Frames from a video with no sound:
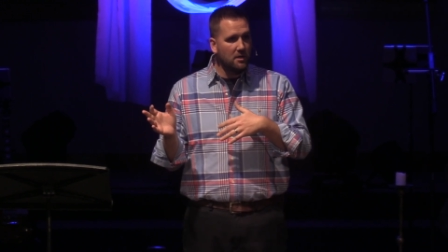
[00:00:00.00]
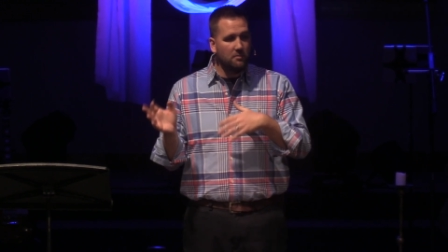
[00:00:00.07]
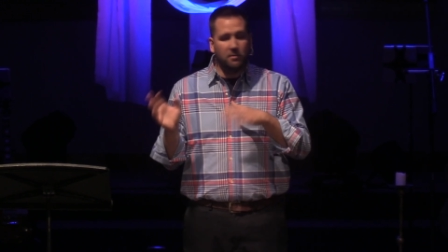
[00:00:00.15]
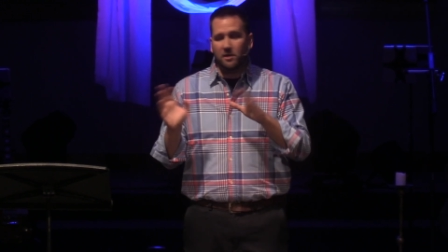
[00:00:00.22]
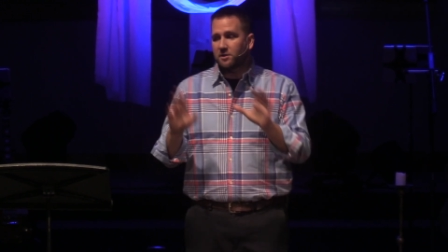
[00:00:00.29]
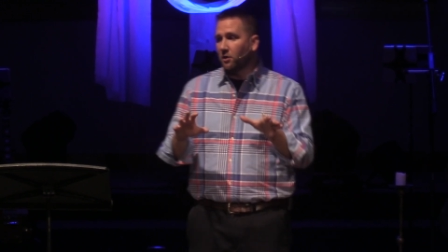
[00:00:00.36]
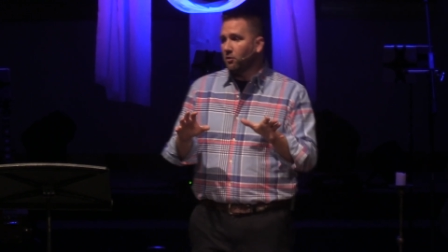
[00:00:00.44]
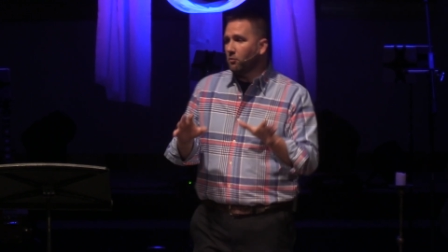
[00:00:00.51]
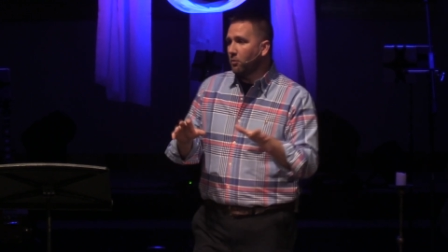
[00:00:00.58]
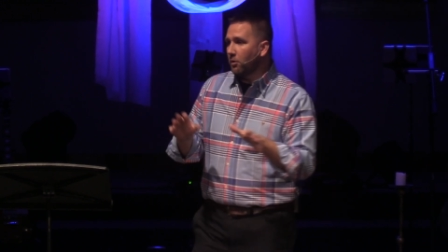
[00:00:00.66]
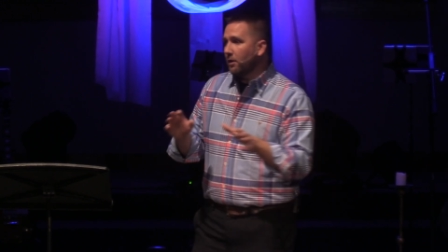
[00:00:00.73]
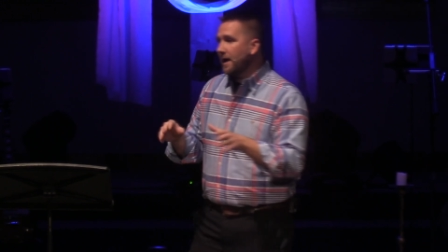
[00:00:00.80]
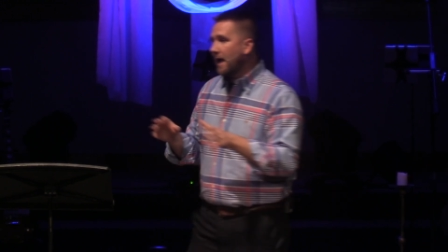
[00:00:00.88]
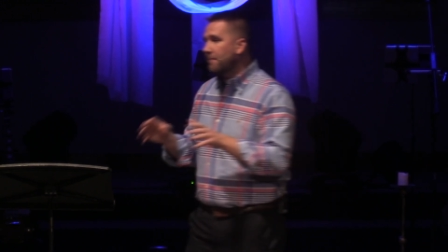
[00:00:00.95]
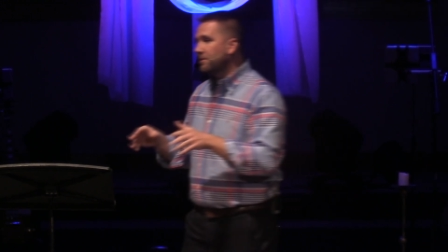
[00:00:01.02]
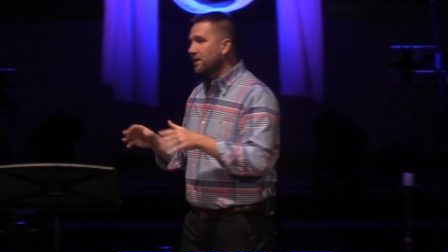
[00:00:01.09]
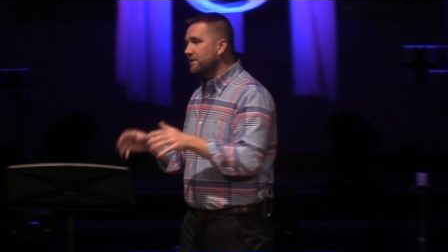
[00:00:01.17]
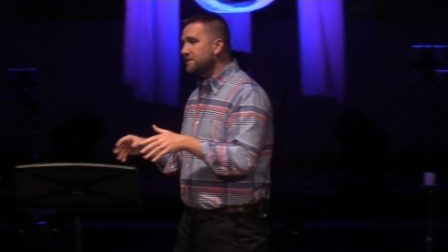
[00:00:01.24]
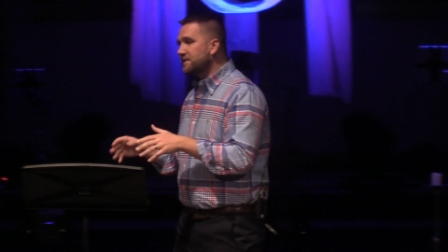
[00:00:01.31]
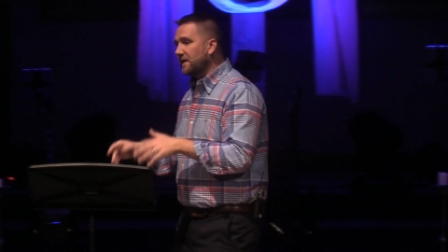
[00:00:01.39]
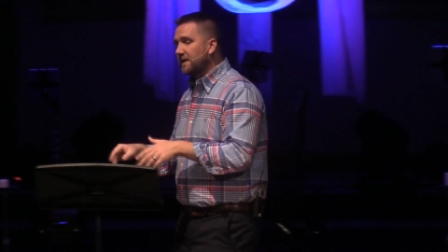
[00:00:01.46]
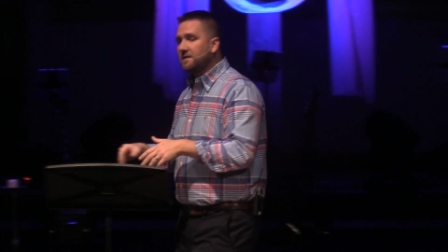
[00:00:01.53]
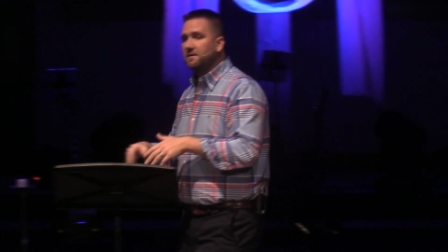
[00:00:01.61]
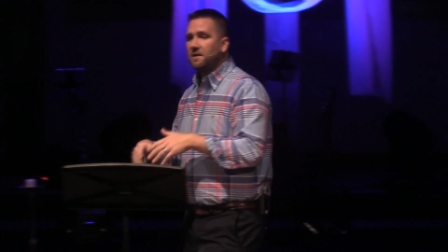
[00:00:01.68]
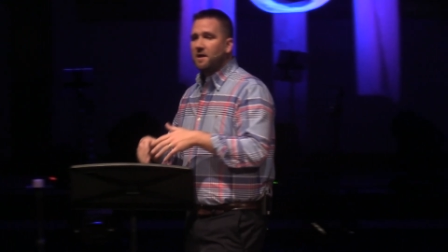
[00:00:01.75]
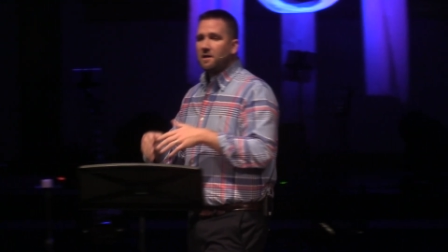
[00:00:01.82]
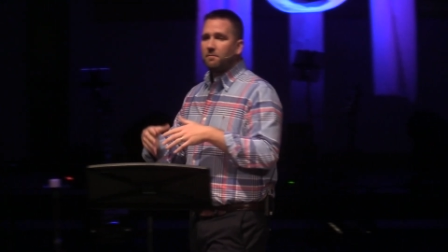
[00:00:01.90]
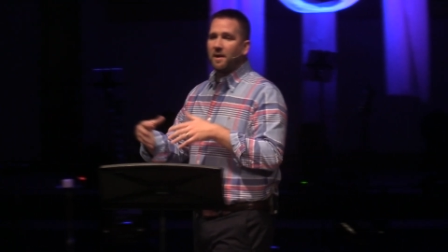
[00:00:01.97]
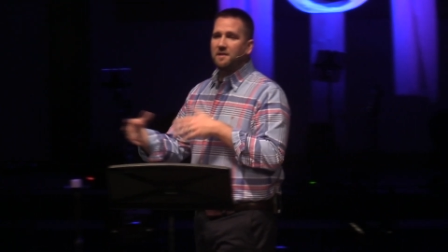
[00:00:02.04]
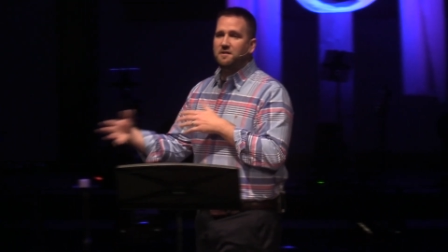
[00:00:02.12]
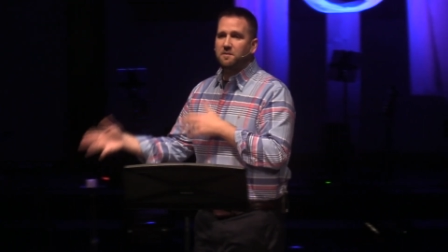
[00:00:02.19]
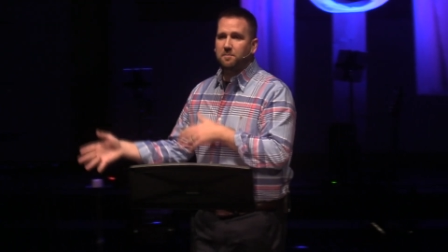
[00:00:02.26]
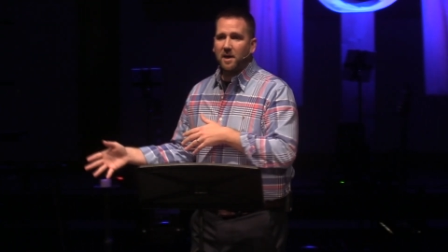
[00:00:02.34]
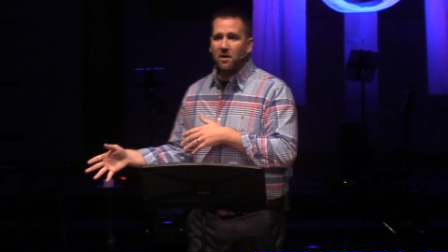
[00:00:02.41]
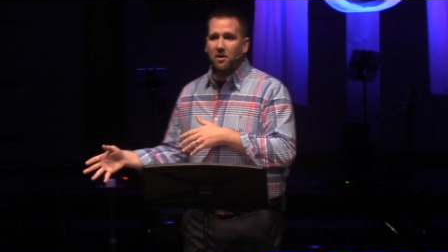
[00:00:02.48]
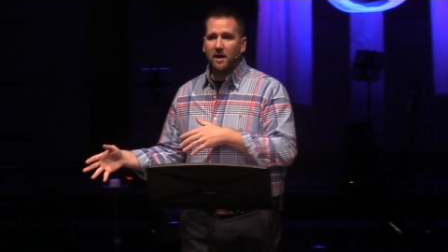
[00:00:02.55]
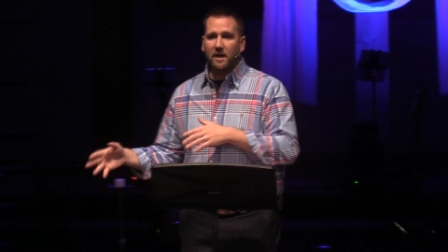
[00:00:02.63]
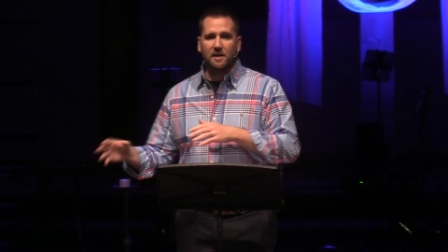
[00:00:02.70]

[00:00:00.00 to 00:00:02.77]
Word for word: But don't worry, I'm going to send my spirit.